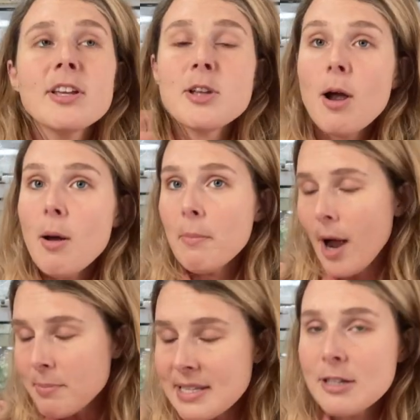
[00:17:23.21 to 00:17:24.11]
So
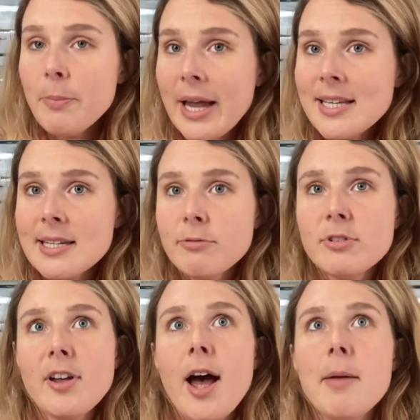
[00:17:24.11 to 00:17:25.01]
I'm still painting
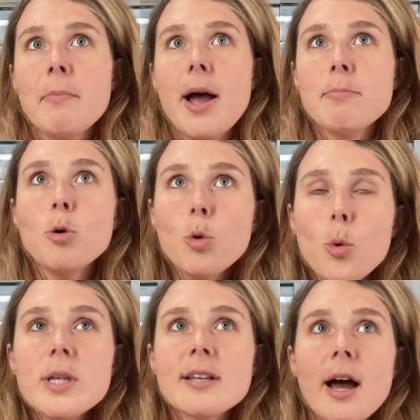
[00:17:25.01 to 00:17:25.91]
full time, but I'm
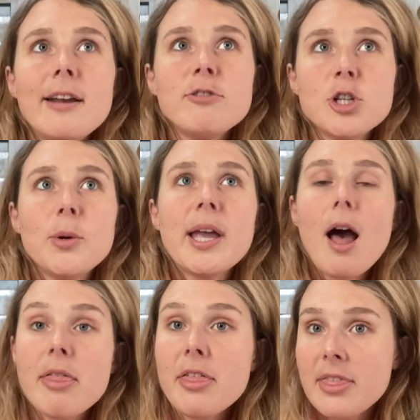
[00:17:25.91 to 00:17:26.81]
always kind of doing
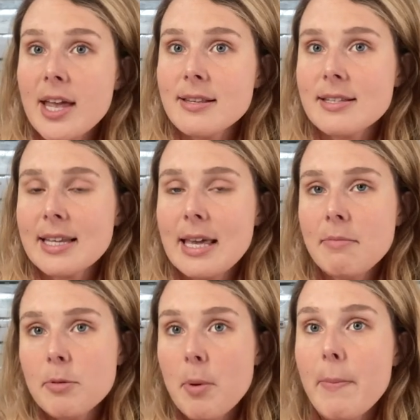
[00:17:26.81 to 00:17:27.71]
other things to
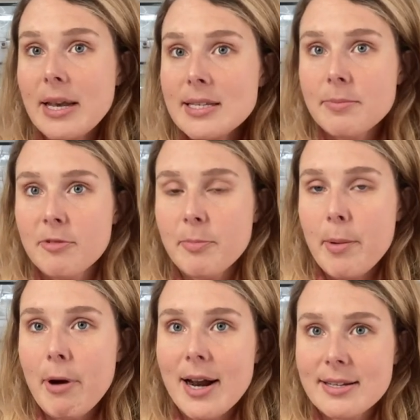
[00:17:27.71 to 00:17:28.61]
keep the momentum of my
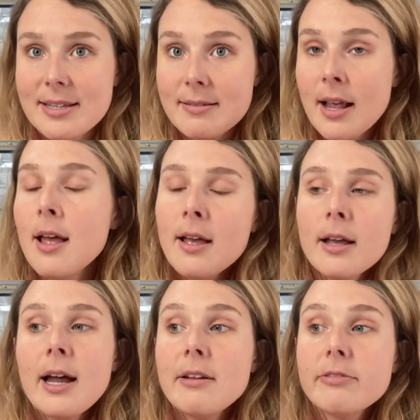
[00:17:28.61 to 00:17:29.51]
practice
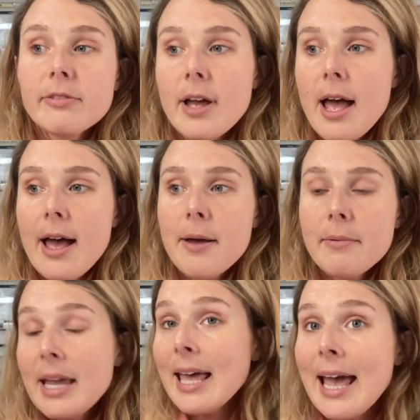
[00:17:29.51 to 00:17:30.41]
kind of
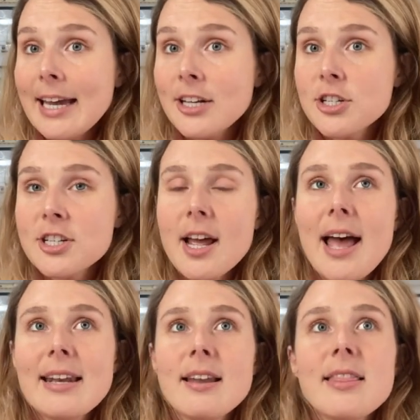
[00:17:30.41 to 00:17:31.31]
engaged,
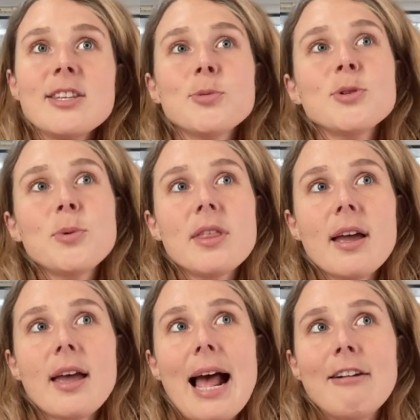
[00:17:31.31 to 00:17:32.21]
and this was with
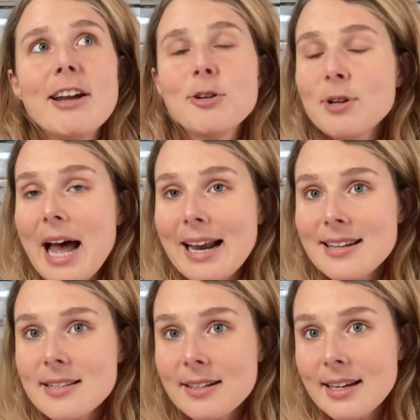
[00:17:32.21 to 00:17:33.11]
a gallery called
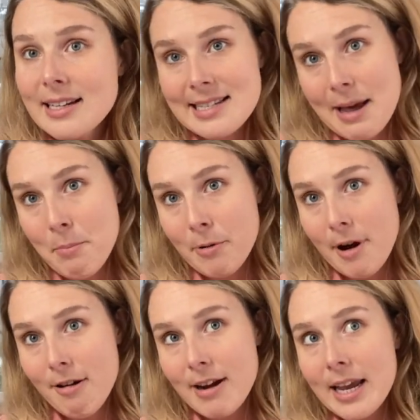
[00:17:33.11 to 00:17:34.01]
Anderson
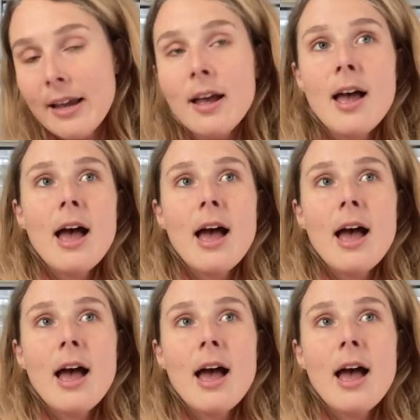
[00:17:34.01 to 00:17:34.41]
Contemporary,